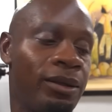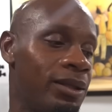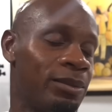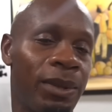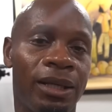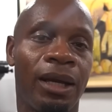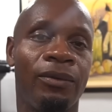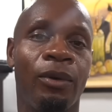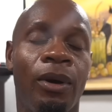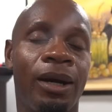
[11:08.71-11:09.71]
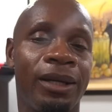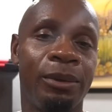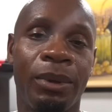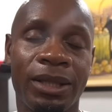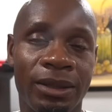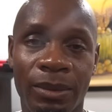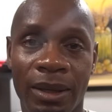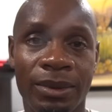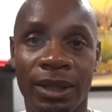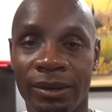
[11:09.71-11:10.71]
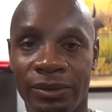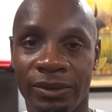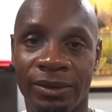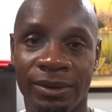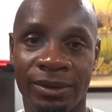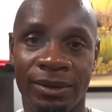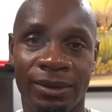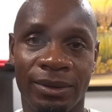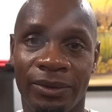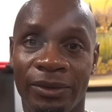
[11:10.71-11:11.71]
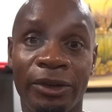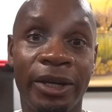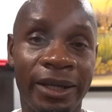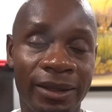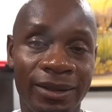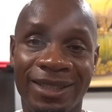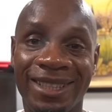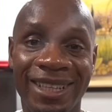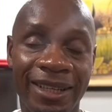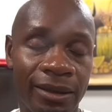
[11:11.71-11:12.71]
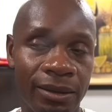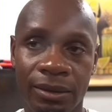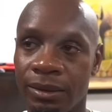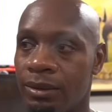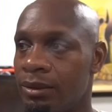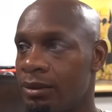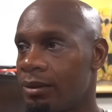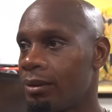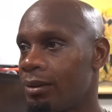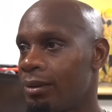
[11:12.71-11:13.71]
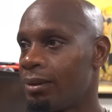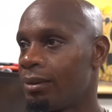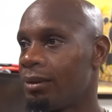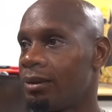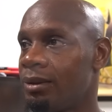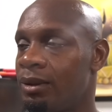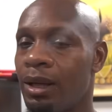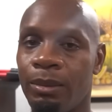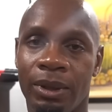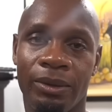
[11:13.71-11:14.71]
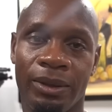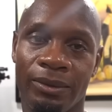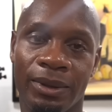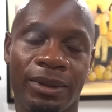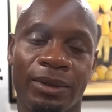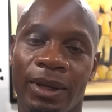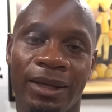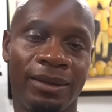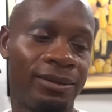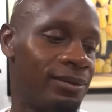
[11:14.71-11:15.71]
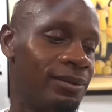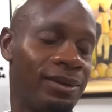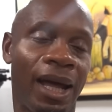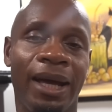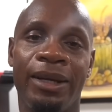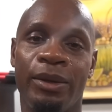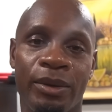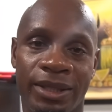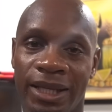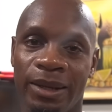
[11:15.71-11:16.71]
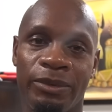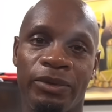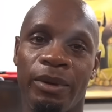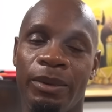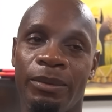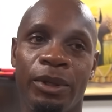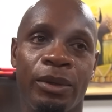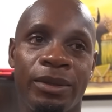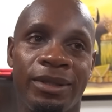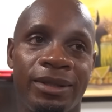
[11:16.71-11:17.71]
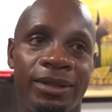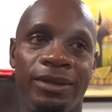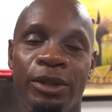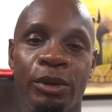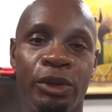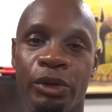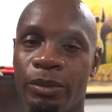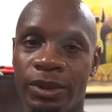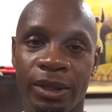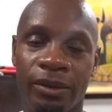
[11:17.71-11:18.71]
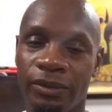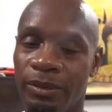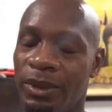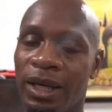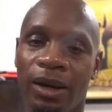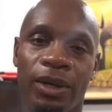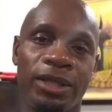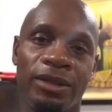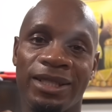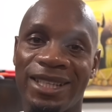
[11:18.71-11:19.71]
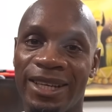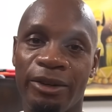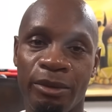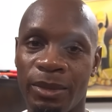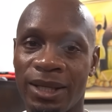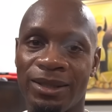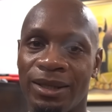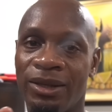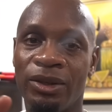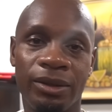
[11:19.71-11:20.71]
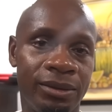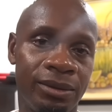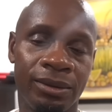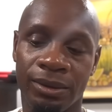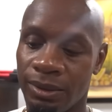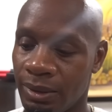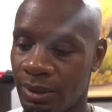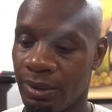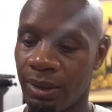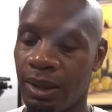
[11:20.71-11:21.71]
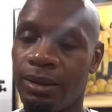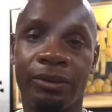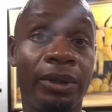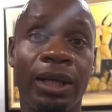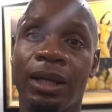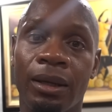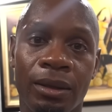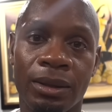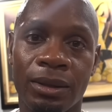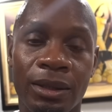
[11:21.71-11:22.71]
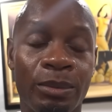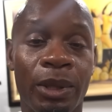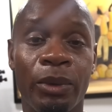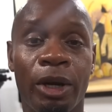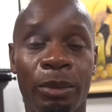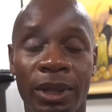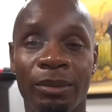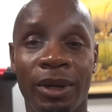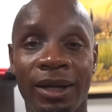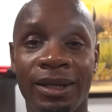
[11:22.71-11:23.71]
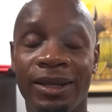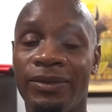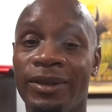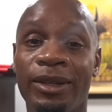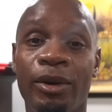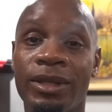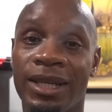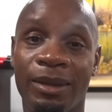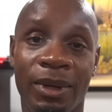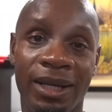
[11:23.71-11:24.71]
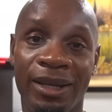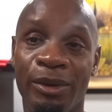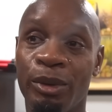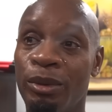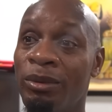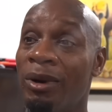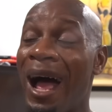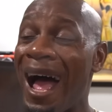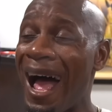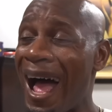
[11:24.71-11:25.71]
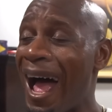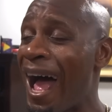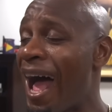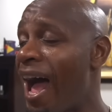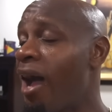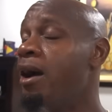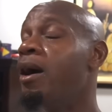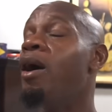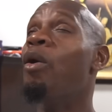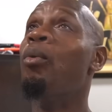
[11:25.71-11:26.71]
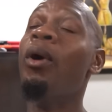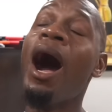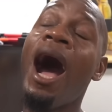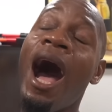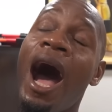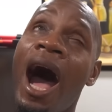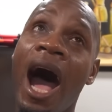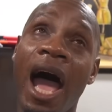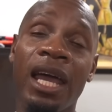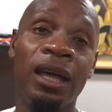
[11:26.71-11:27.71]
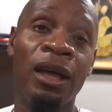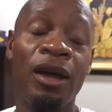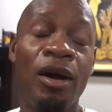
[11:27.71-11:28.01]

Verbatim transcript: This man can't walk in the passage by himself. Afraid. Scared. Yeah man, we, we just going hide those games from him, those YouTube stuff. You can't watch no scary monster, nothing. It's ridiculous. This man wake up in the morning if he don't see anybody in the room. Ah! Why?